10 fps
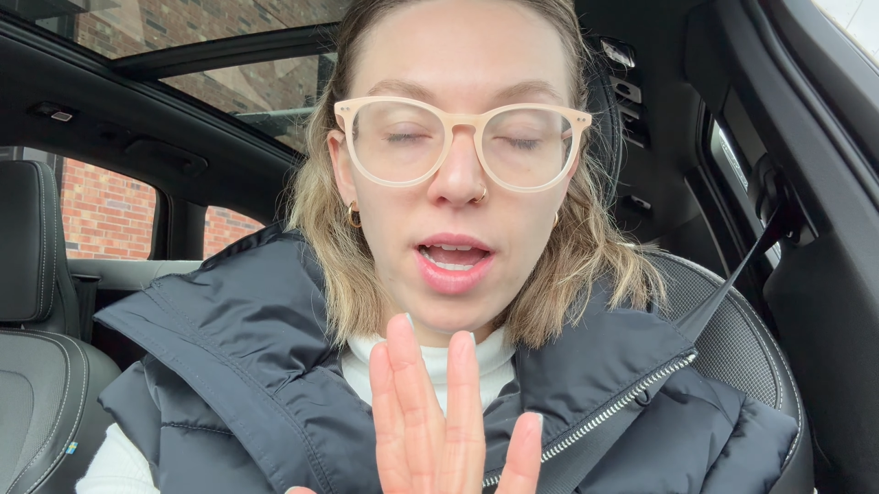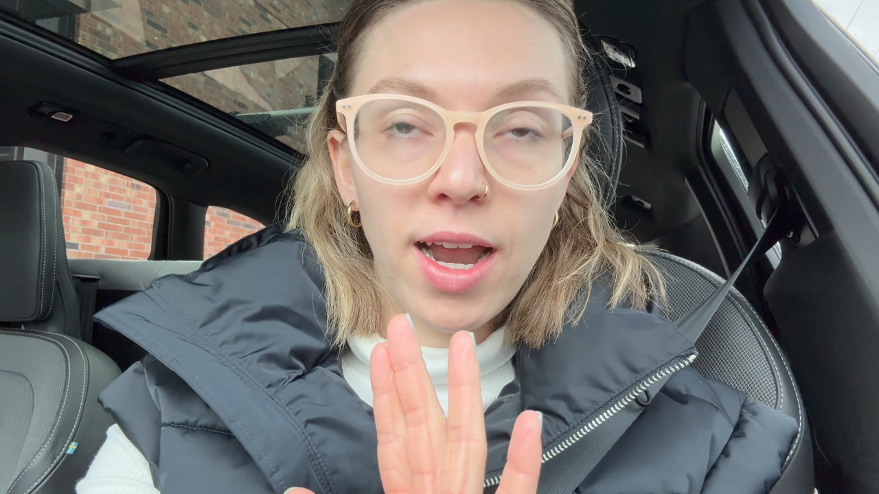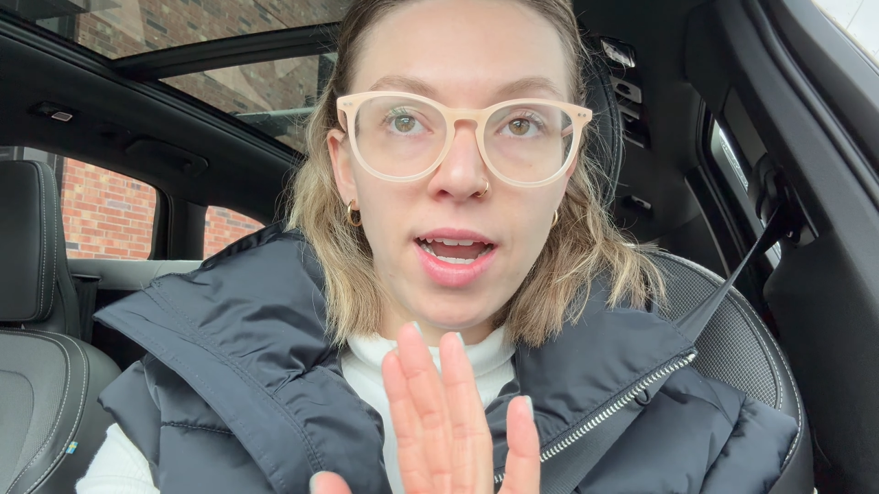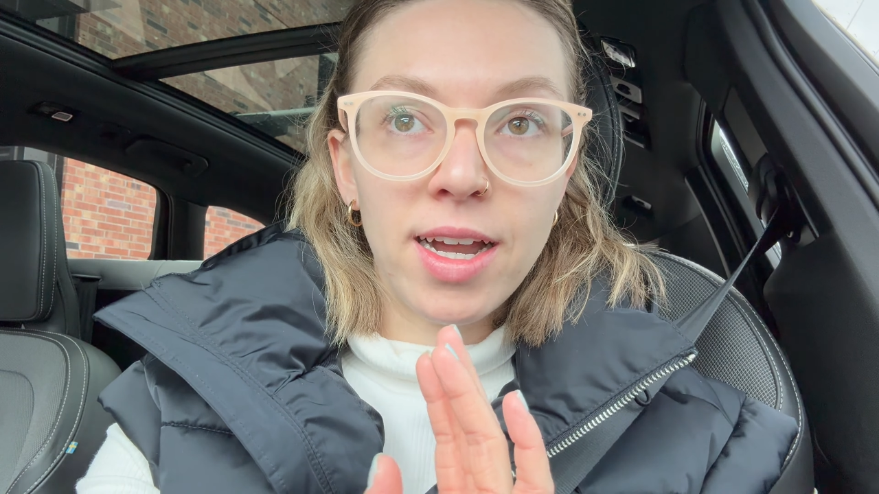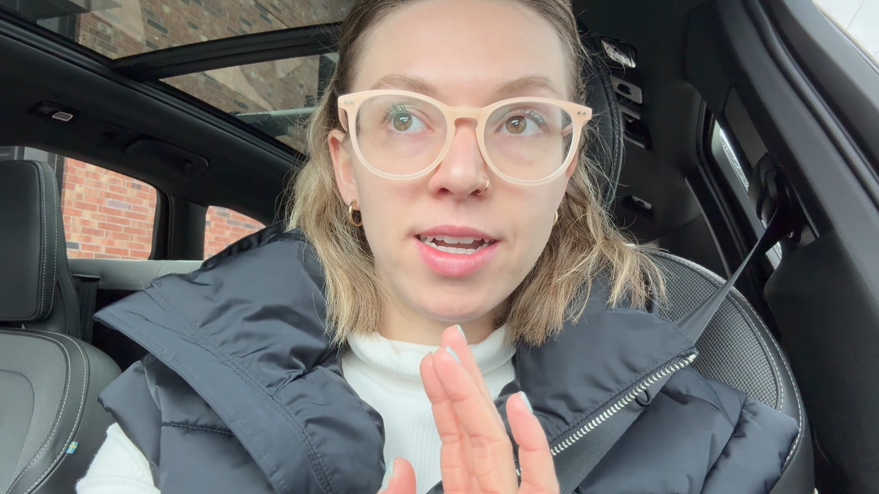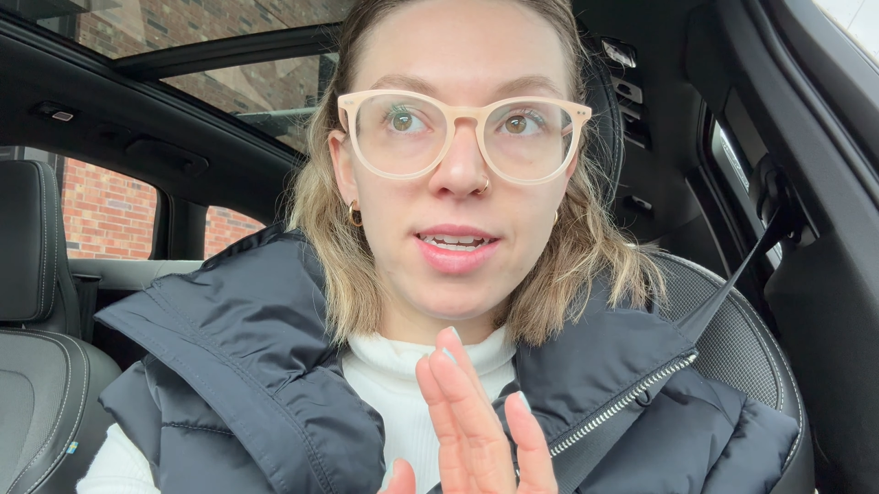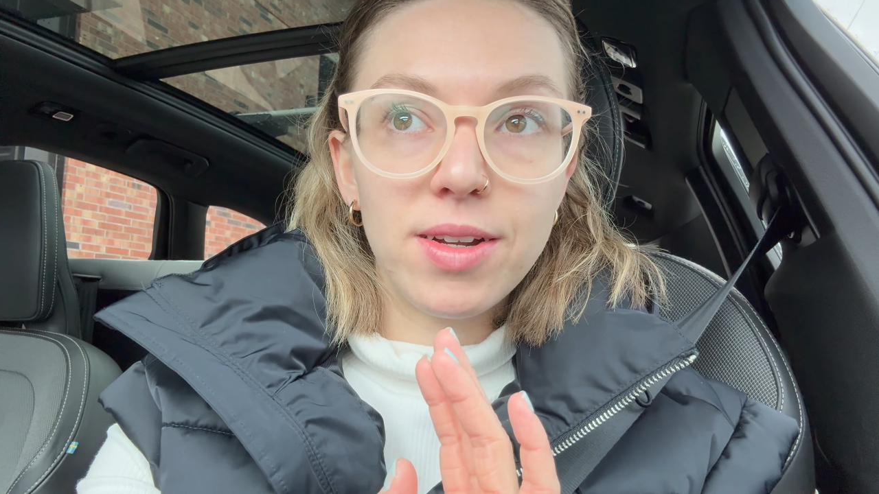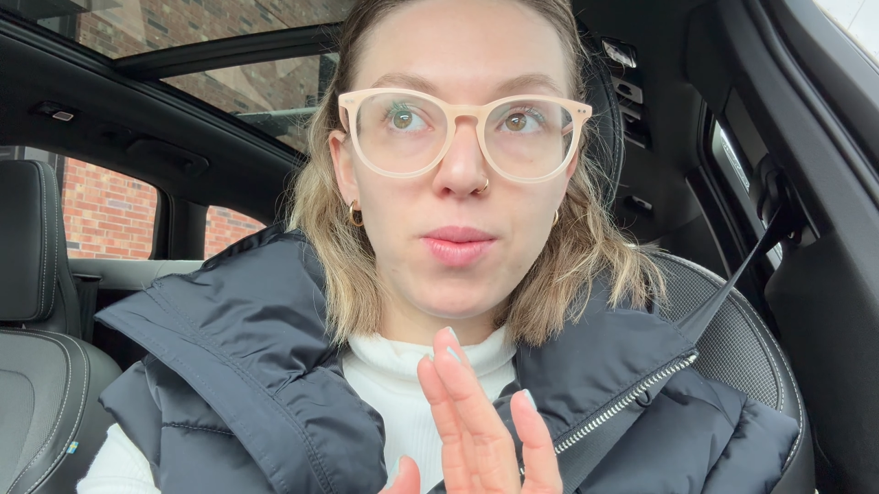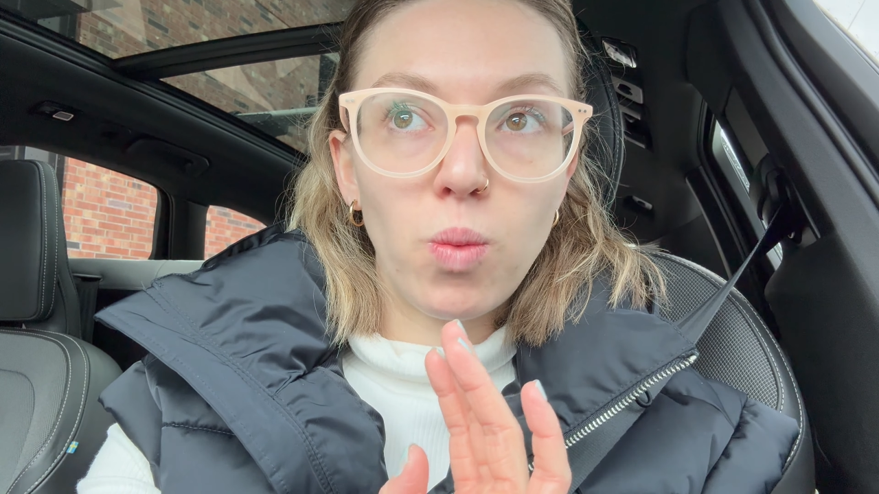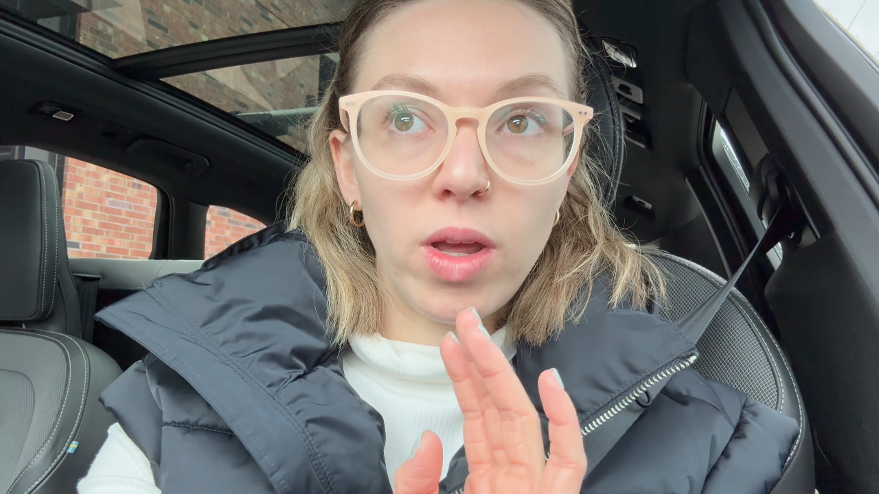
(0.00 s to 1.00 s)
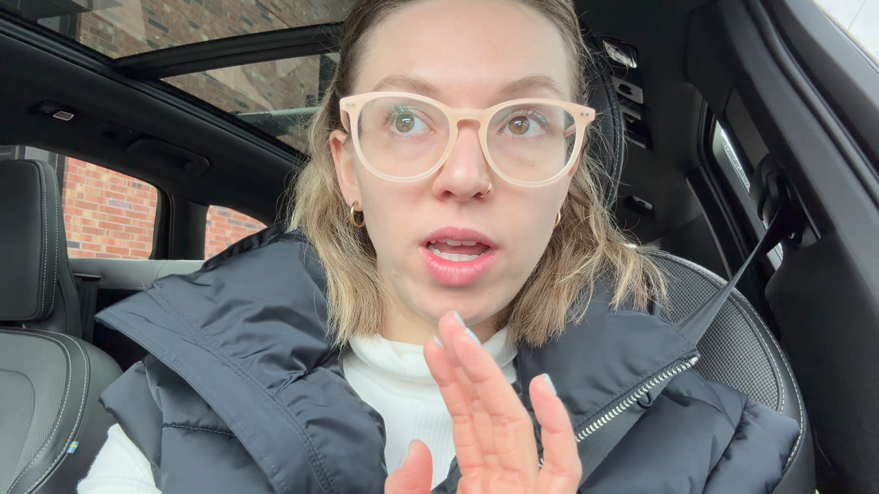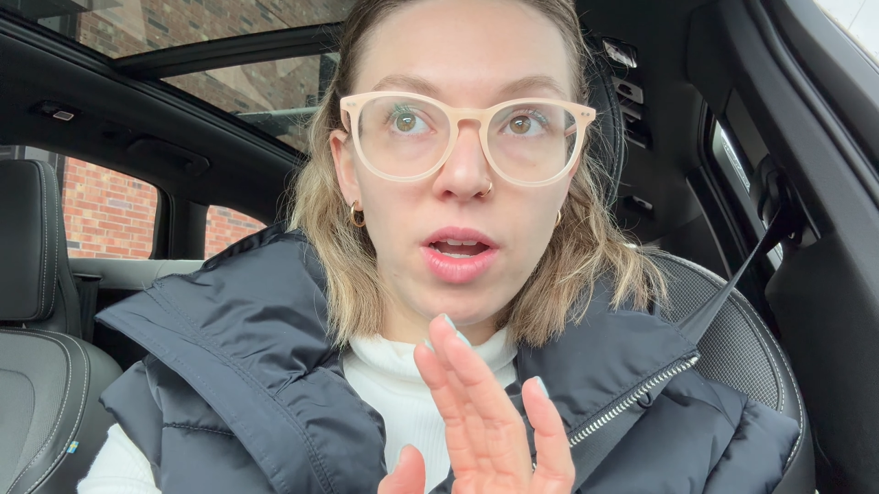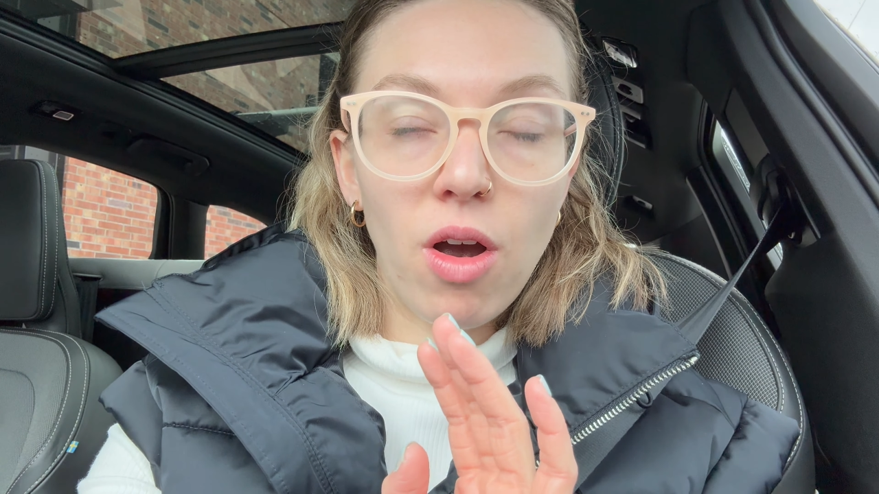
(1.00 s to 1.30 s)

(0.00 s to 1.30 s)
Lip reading: And we